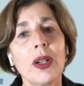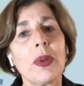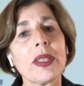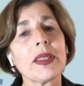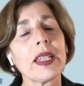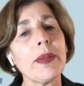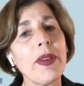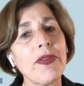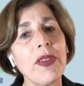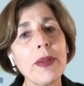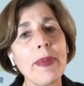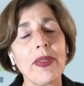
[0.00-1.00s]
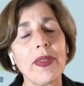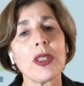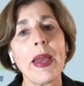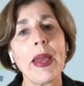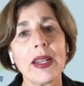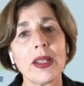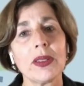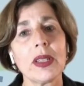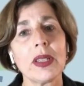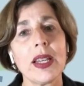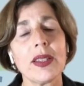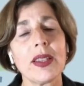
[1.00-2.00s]
What's going to be fun about this
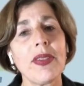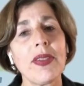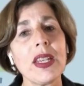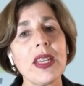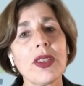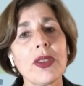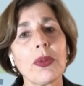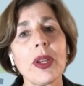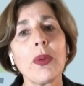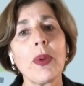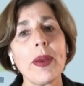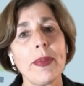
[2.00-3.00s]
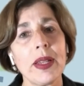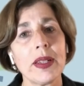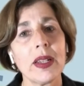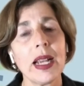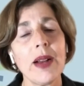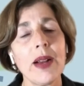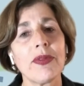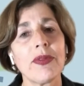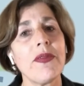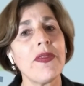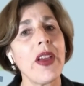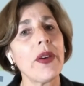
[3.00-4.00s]
panel is that these 3 women come
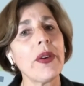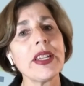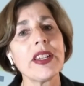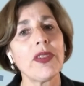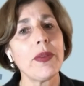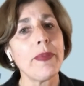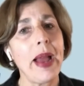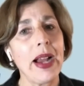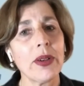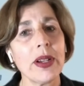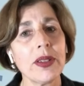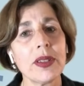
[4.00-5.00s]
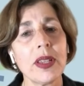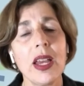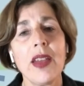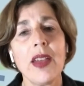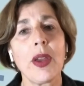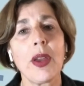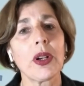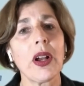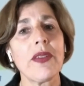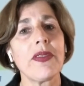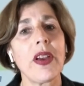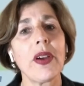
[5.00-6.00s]
from very different backgrounds. They work
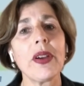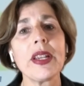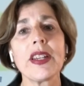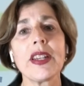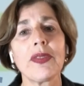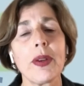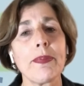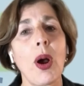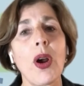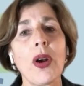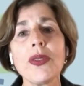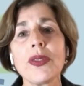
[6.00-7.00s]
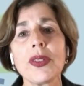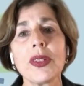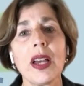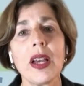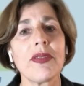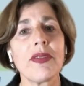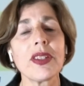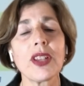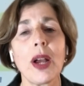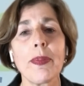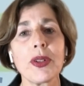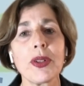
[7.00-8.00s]
on very different parts of this
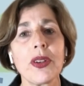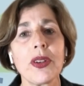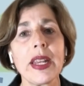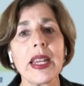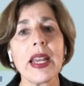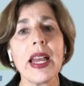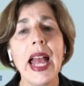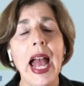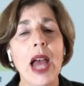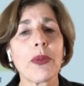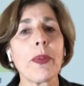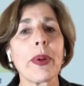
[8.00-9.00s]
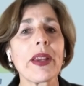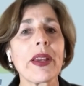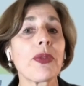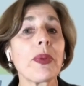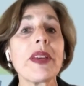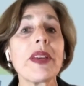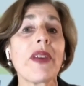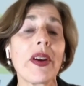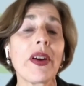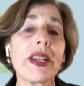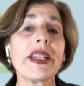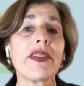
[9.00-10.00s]
opportunity and will bring 3
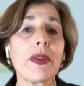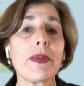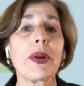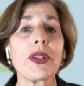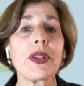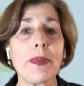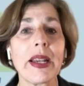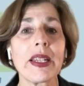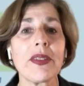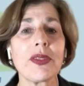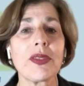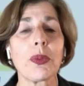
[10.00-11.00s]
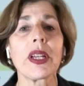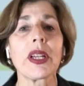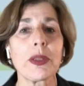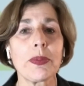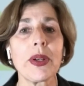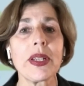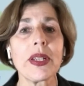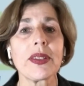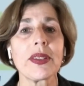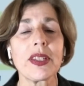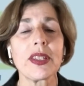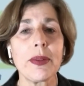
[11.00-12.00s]
very different perspectives and work
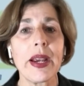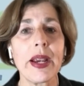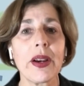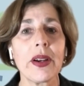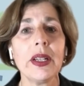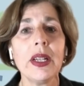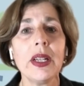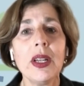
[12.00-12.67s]
experiences to bear.